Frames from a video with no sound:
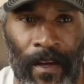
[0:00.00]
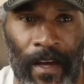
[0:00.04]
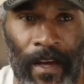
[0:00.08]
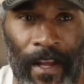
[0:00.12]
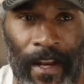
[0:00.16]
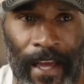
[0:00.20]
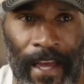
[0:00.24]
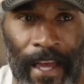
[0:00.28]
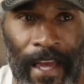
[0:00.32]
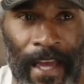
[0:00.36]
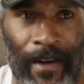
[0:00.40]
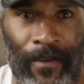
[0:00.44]

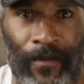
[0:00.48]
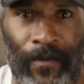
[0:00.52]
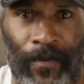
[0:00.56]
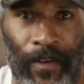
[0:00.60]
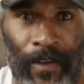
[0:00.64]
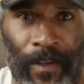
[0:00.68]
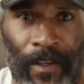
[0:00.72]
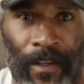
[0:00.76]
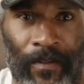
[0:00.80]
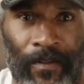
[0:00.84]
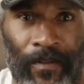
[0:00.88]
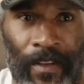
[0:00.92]
and a
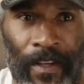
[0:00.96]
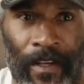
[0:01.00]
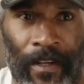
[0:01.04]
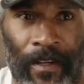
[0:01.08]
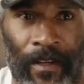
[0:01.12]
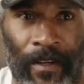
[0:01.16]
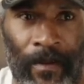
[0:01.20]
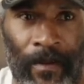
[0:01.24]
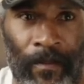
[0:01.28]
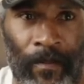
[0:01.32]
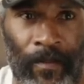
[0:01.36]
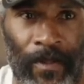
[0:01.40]
handful of
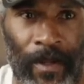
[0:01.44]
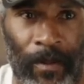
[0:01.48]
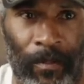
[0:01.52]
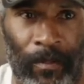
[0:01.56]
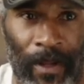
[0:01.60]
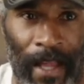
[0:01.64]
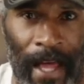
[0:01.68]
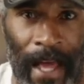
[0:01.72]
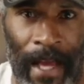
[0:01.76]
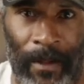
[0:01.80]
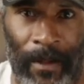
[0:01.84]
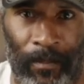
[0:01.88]
the the
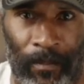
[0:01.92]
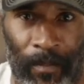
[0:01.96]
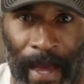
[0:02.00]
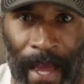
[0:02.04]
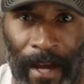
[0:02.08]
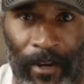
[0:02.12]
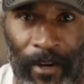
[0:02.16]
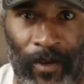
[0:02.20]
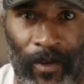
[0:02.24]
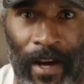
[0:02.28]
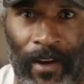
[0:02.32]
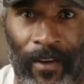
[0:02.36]
black
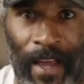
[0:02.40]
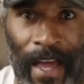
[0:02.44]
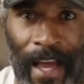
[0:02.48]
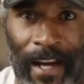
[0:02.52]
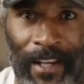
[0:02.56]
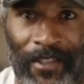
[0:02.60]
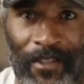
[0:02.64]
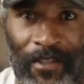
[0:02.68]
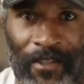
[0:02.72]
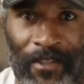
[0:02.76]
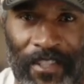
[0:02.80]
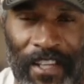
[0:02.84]
background
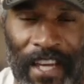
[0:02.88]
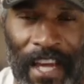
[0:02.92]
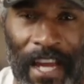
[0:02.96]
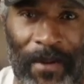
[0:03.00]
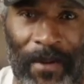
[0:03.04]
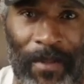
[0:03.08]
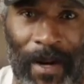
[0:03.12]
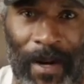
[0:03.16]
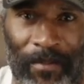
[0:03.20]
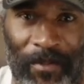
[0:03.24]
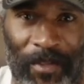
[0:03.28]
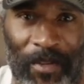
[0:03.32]
actors
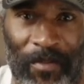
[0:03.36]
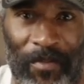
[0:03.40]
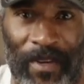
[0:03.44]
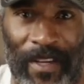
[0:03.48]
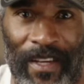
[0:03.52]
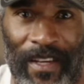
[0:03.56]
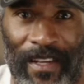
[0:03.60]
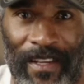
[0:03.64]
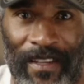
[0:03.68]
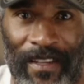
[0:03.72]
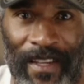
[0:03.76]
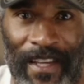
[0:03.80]
came up to
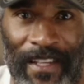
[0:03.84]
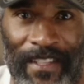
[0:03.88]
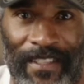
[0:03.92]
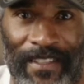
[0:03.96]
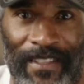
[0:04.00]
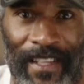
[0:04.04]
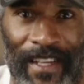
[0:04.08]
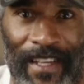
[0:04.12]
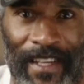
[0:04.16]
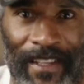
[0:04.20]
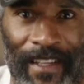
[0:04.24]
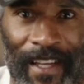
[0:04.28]
me and they
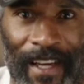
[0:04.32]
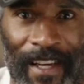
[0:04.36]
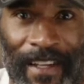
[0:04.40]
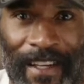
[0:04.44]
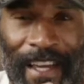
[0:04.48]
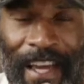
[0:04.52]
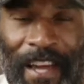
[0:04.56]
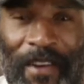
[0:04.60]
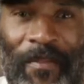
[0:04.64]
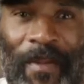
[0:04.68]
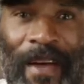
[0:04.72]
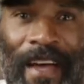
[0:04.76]
said
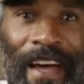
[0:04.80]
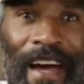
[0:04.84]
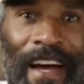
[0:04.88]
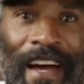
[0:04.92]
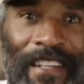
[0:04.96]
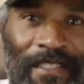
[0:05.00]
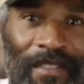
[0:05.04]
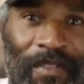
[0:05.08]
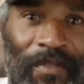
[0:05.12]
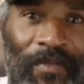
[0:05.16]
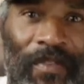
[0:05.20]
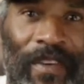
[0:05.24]
like hey man
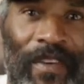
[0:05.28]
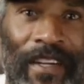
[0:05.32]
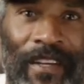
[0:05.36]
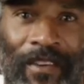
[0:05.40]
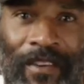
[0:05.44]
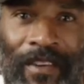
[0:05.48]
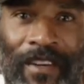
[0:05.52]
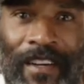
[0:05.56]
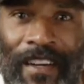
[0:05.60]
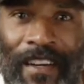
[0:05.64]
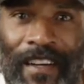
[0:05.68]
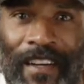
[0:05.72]
how does it
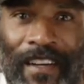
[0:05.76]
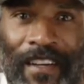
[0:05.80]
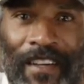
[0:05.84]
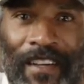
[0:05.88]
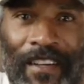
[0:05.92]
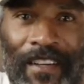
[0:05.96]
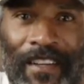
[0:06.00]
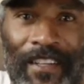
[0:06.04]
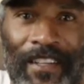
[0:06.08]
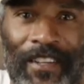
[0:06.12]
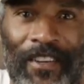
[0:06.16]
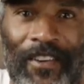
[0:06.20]
feel
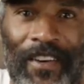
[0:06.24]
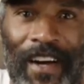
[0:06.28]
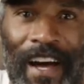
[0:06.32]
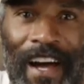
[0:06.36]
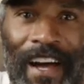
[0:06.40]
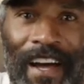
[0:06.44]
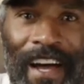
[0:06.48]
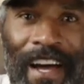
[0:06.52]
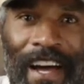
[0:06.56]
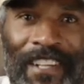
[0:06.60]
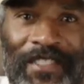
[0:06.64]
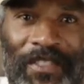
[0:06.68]
you know,
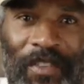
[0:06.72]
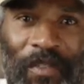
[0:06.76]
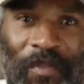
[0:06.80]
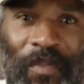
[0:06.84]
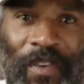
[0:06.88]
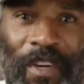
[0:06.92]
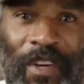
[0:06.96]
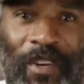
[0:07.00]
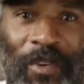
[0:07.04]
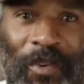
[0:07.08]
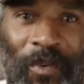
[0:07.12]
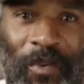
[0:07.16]
how, how does it
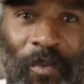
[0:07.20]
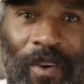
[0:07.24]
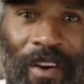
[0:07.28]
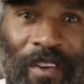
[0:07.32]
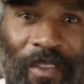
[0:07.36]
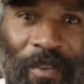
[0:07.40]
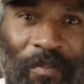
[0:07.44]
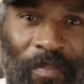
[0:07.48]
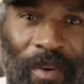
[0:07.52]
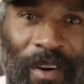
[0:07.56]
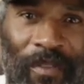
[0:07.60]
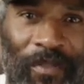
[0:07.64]
feel to
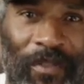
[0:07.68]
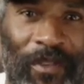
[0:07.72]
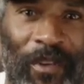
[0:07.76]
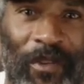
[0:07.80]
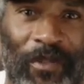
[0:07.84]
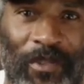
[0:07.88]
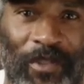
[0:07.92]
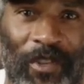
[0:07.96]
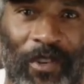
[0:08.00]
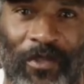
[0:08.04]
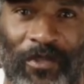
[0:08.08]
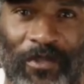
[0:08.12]
wear the
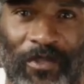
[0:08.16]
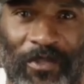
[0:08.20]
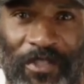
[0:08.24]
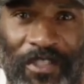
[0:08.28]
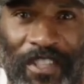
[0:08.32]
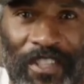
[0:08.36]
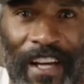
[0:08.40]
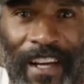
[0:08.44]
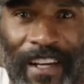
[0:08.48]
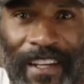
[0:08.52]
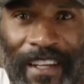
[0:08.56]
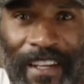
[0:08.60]
Buffalo Soldiers
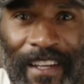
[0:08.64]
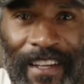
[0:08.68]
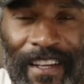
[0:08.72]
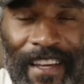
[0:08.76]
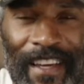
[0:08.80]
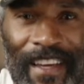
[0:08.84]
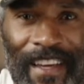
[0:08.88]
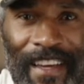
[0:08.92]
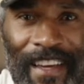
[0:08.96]
jacket?